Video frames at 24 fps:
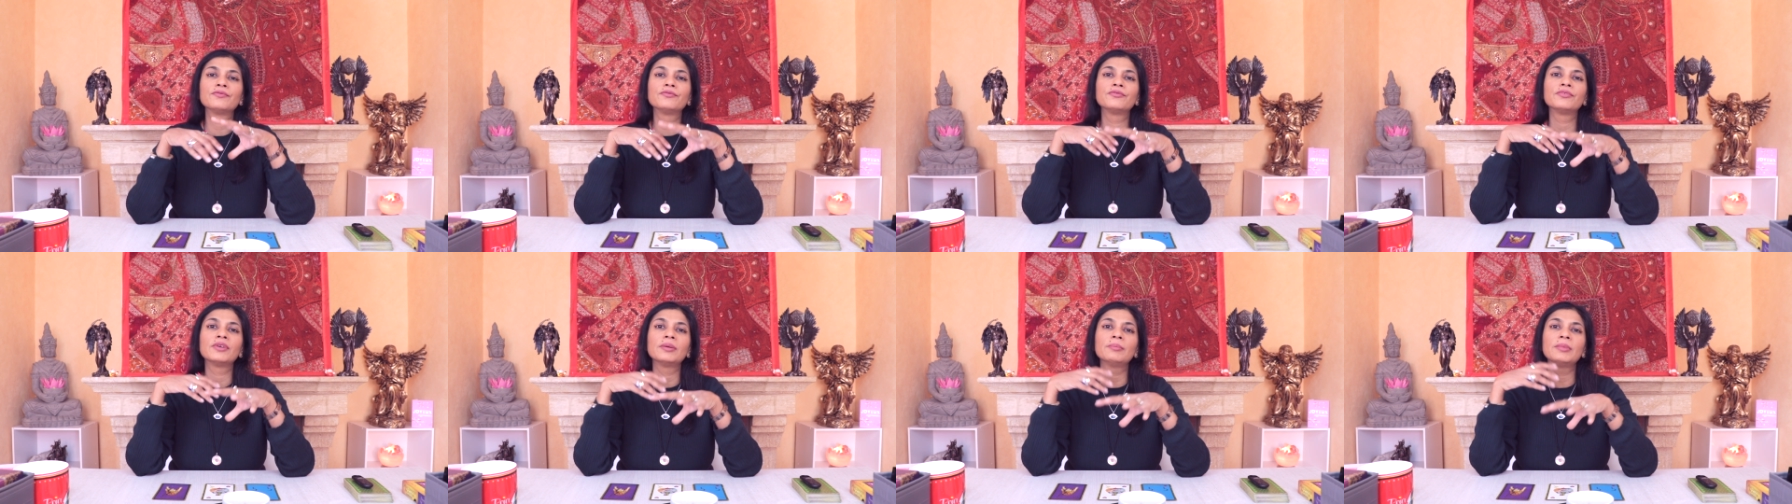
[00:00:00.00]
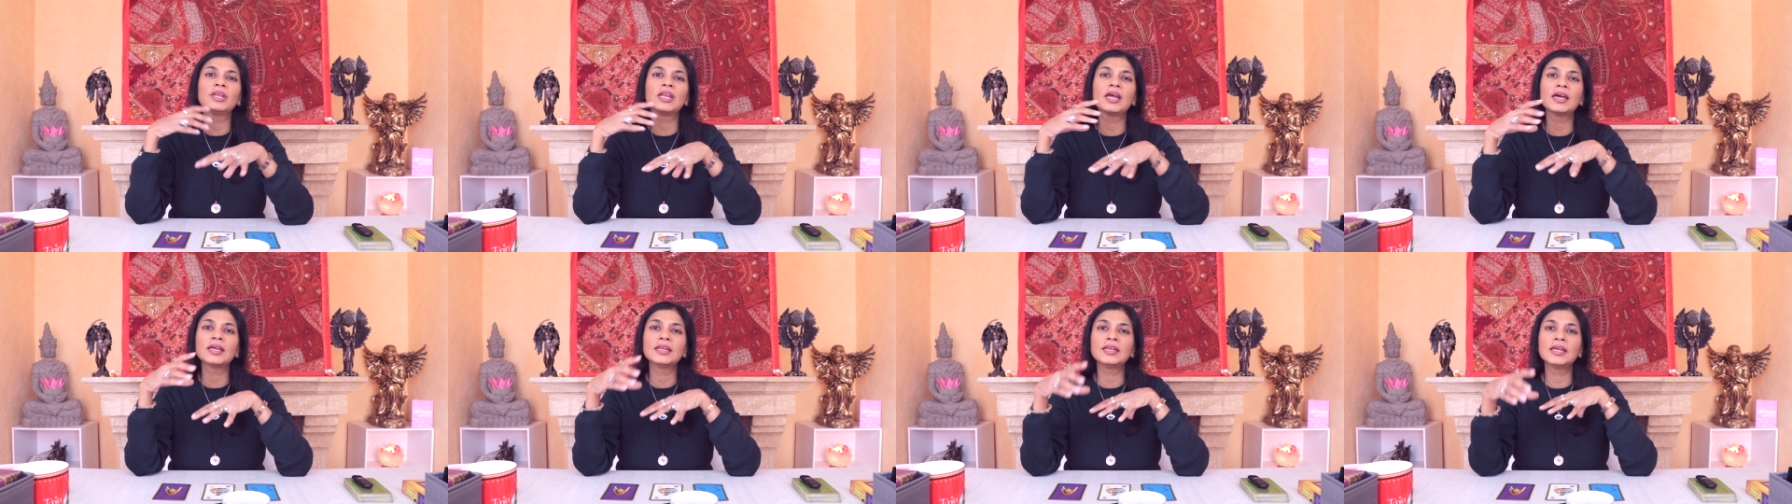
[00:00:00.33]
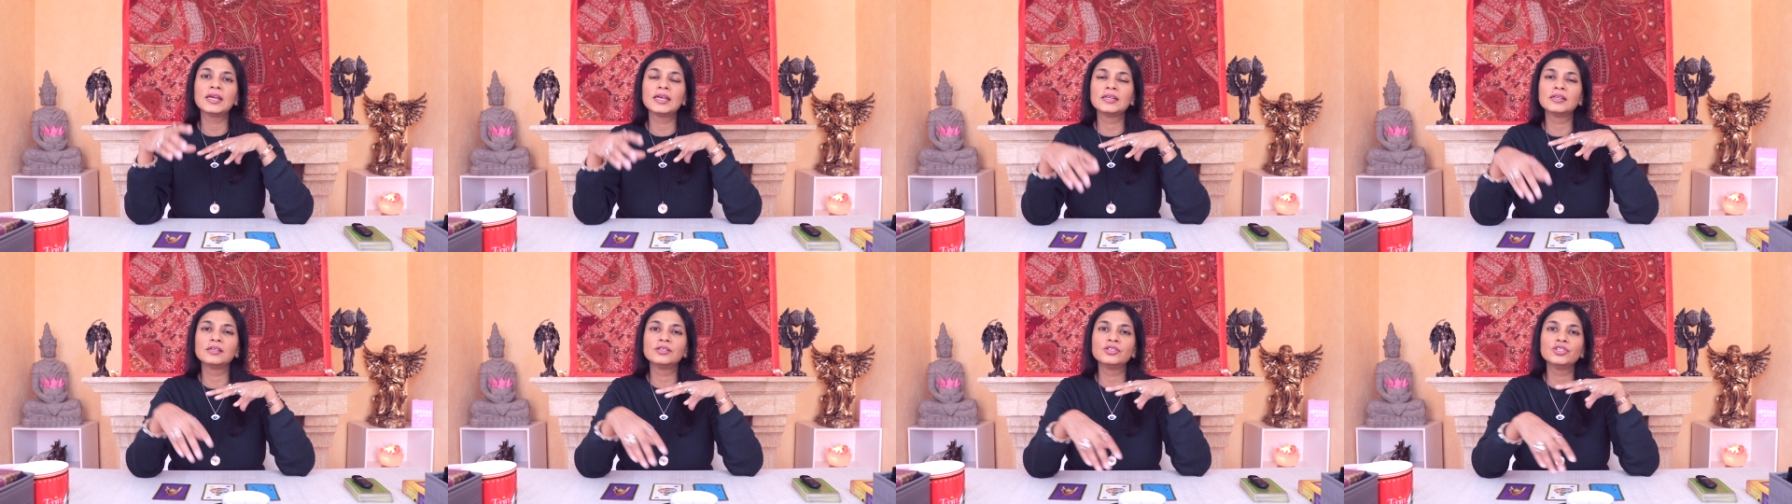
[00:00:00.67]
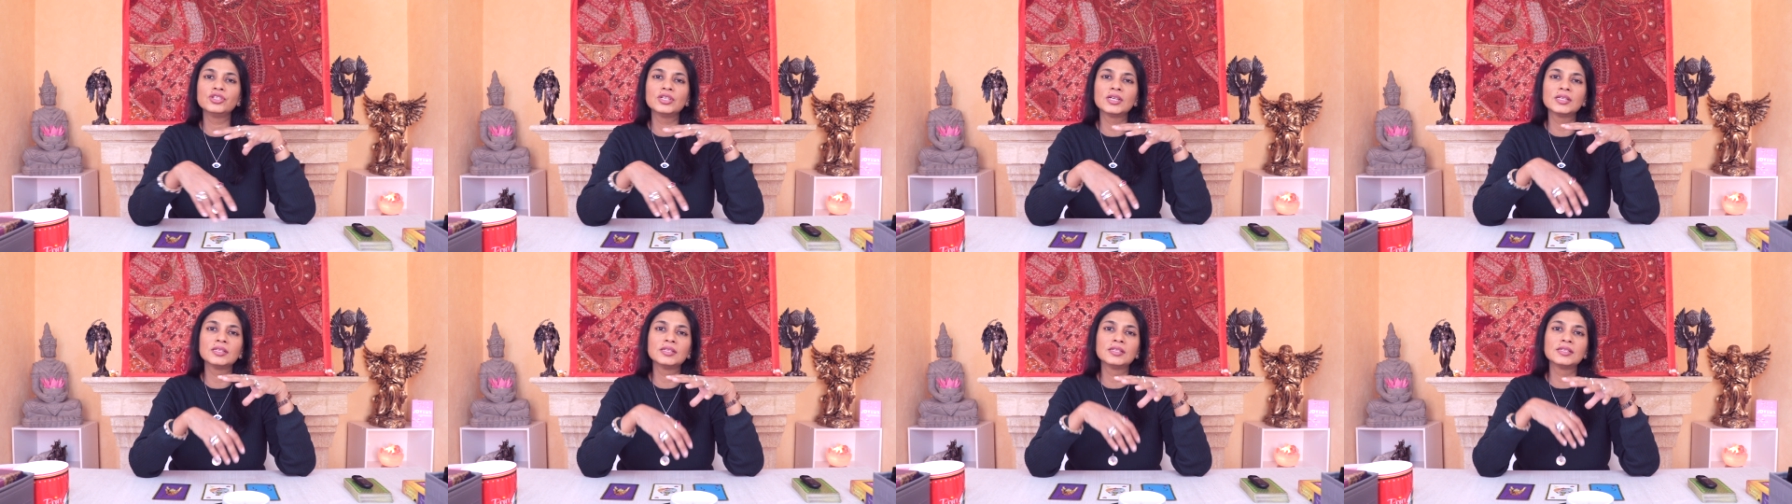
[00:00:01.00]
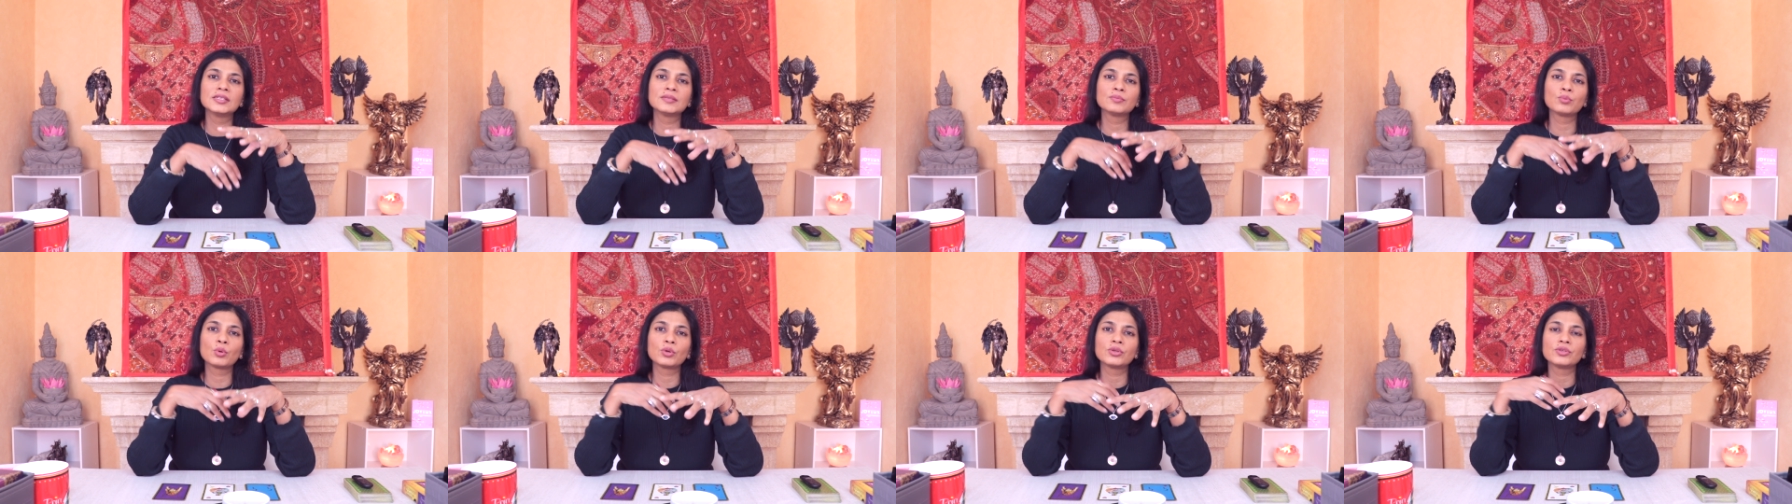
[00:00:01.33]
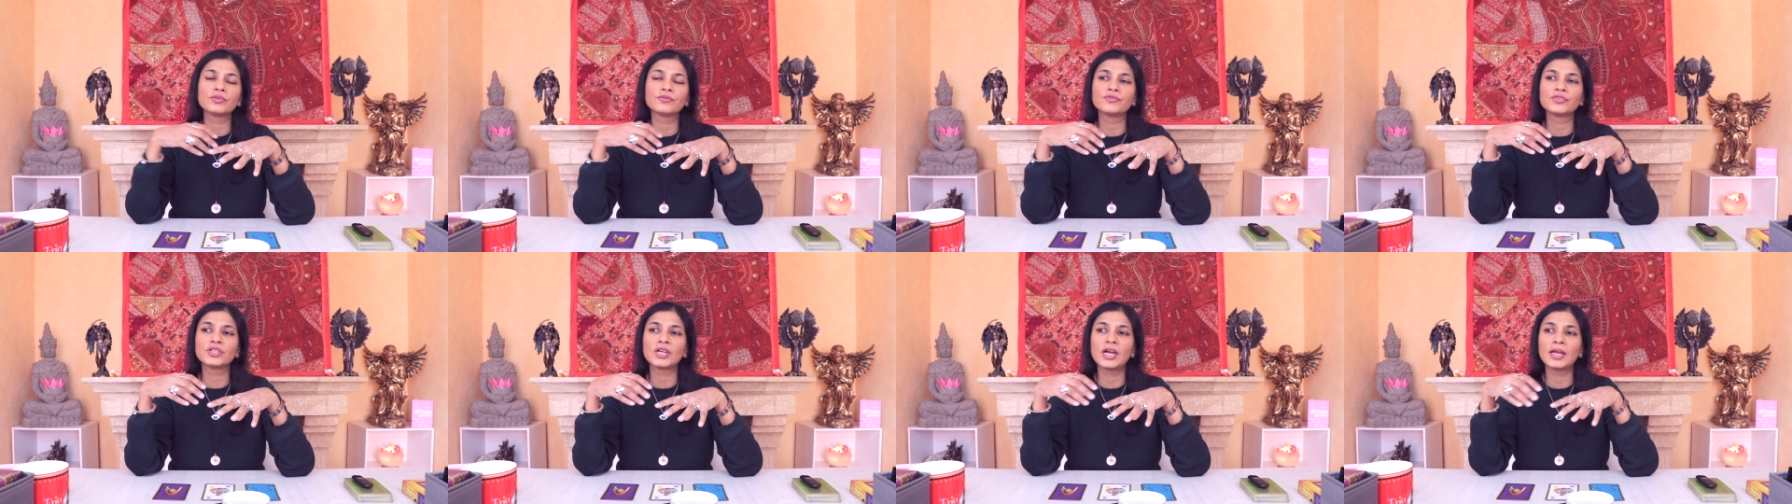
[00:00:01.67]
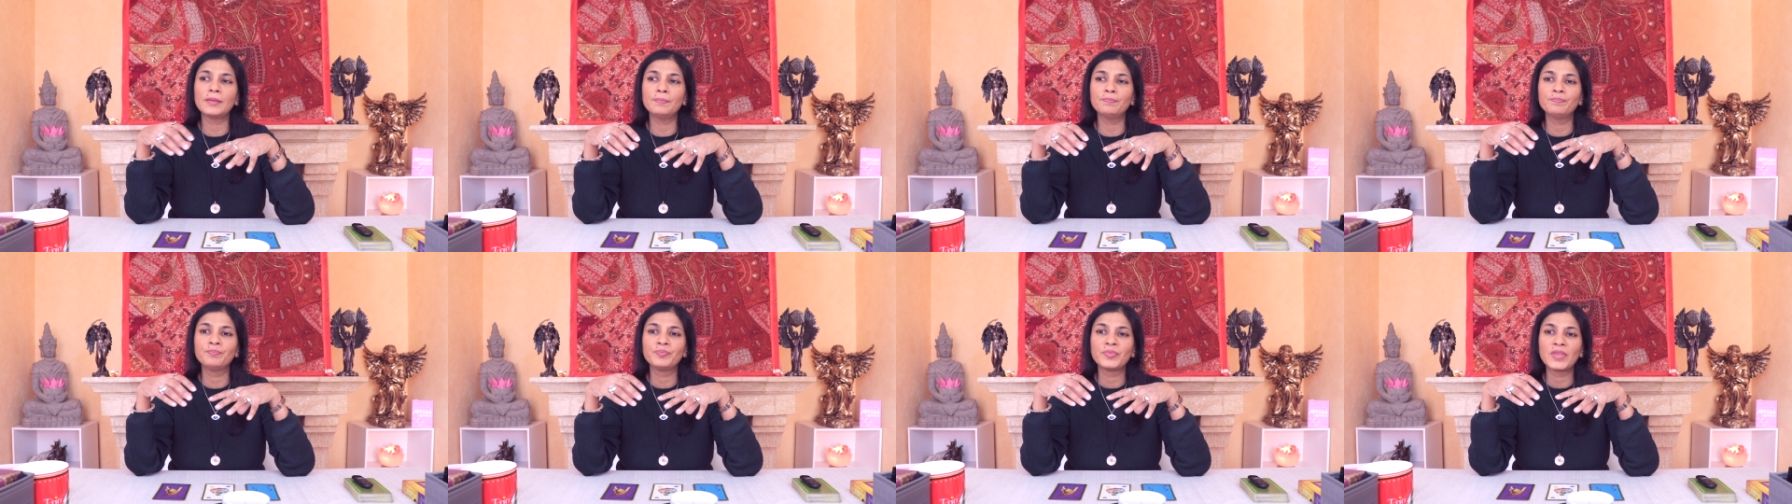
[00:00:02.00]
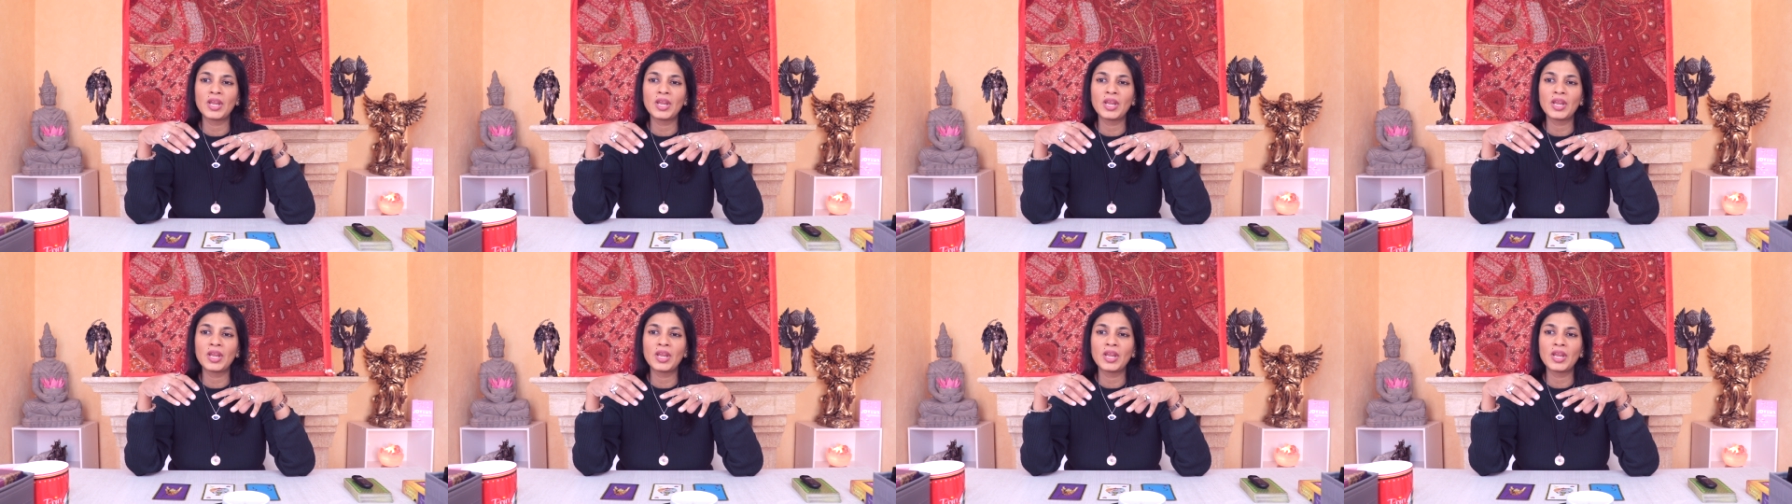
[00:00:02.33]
feminine energy at this point of time,